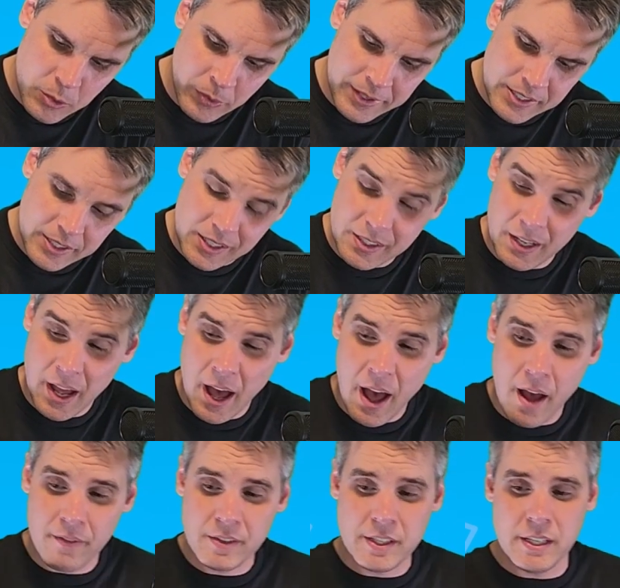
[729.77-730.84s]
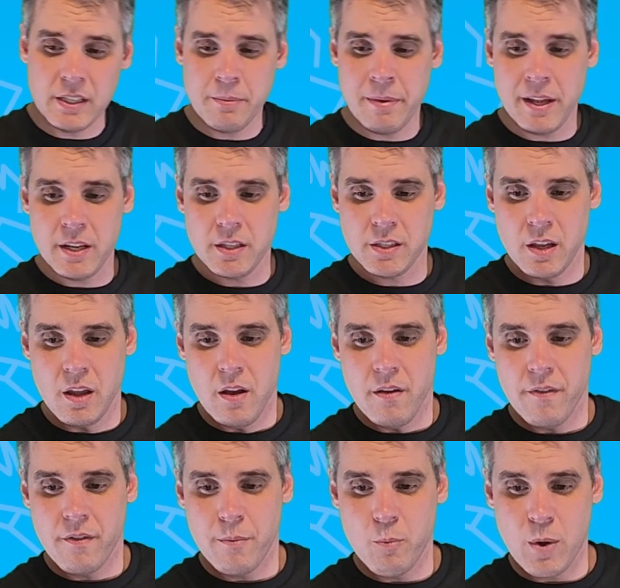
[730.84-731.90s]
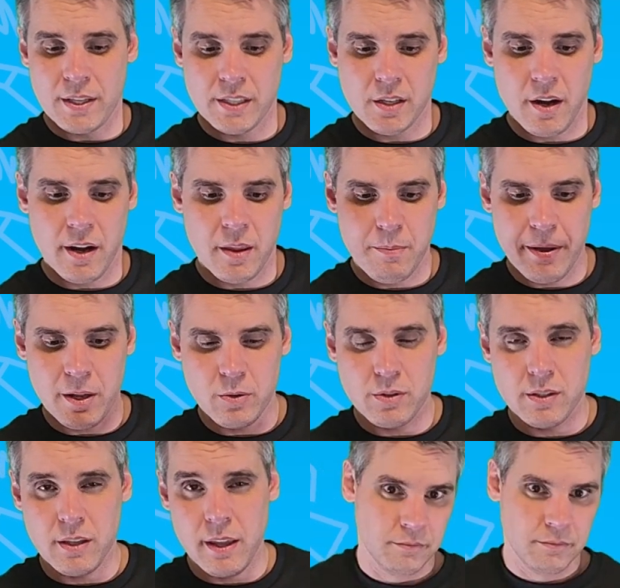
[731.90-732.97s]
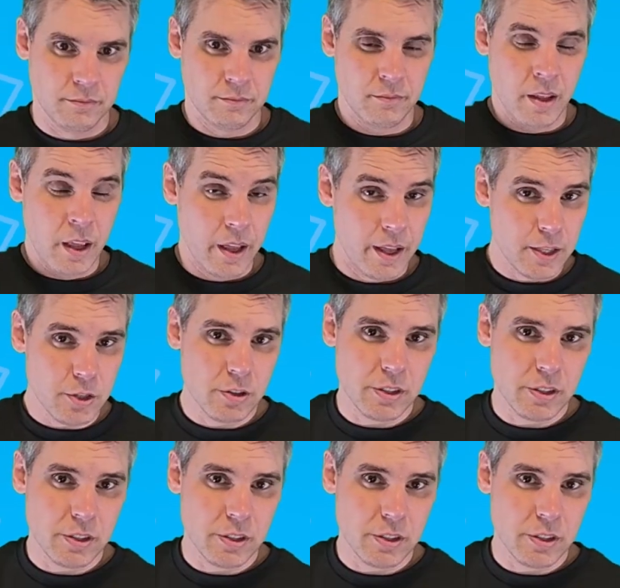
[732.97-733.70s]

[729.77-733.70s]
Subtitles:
maybe 26.5 centimeters from one side of the pedals to the other.